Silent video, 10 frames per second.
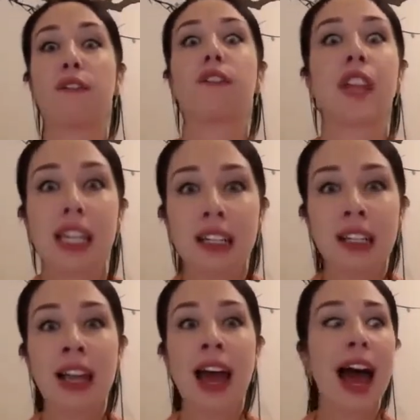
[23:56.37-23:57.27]

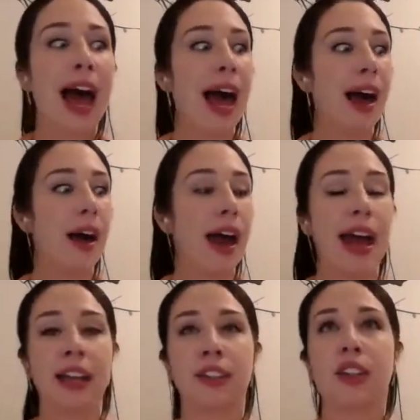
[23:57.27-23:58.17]
feel,
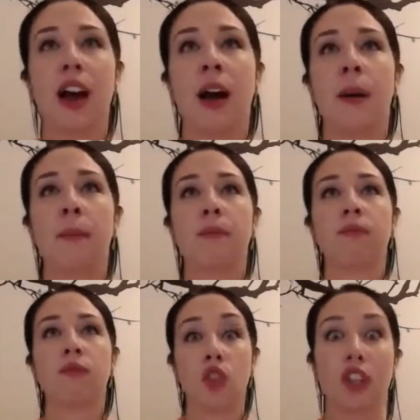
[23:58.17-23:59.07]
and
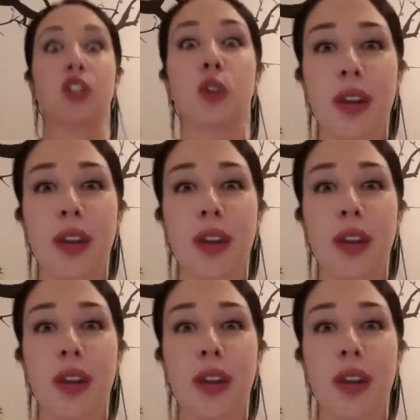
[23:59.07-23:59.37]
just do